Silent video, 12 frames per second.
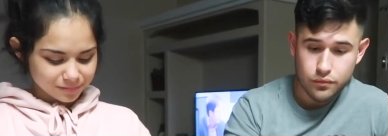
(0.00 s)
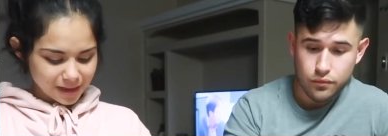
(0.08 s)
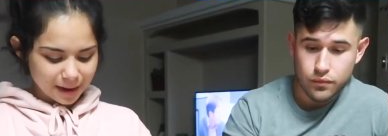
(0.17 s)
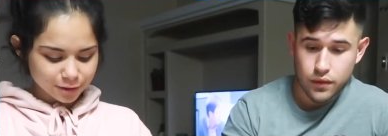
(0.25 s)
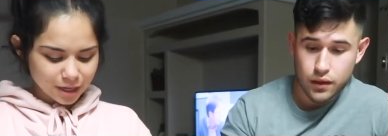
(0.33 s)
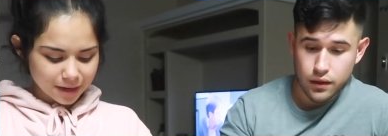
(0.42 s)

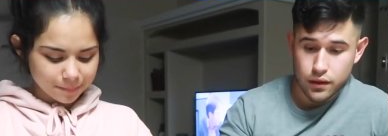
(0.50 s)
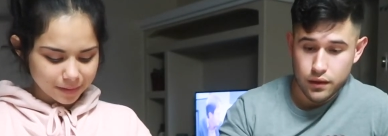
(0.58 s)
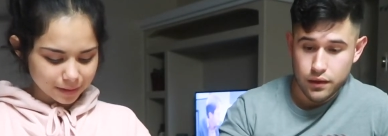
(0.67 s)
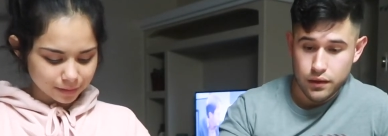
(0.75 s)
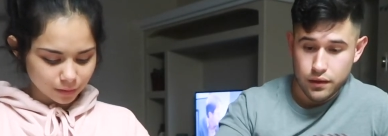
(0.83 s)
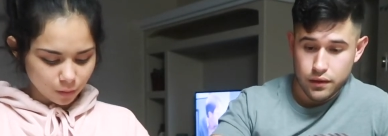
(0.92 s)
Speaker 1: I try to
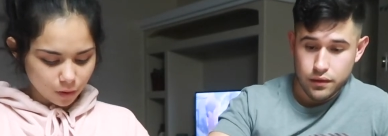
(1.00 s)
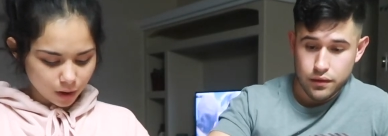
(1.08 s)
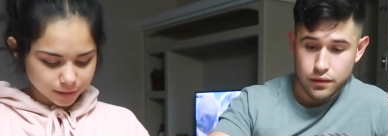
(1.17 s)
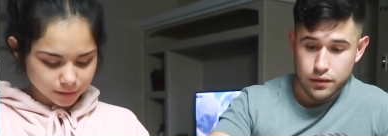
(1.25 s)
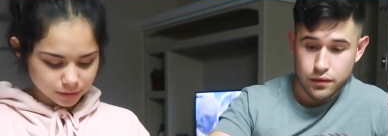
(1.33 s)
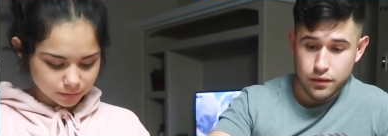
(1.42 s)
play it so
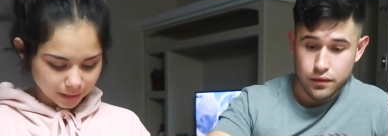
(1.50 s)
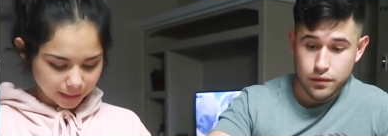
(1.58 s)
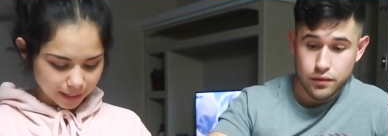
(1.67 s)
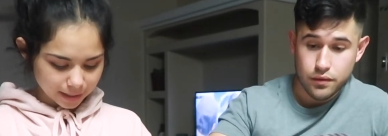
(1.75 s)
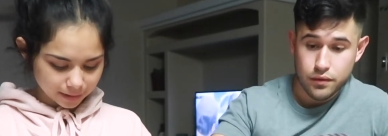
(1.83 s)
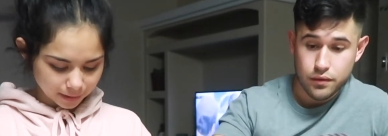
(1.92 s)
hard too, like
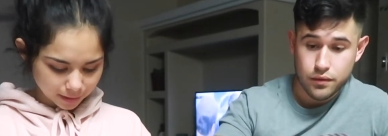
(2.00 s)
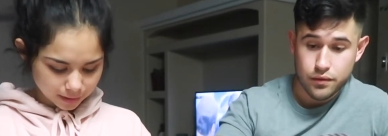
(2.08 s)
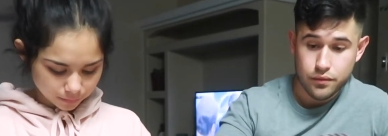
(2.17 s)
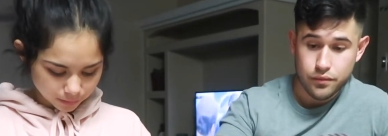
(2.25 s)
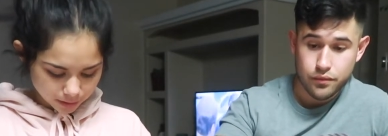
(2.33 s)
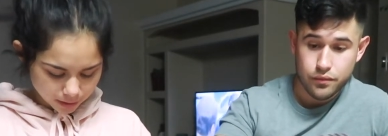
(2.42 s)
I didn't like
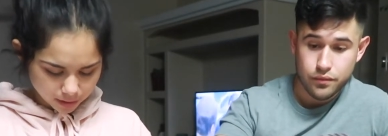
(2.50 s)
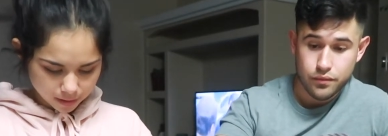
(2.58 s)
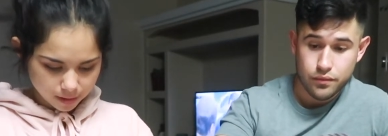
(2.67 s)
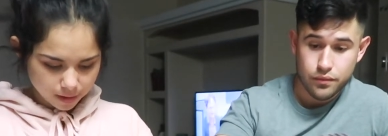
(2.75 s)
Enrique.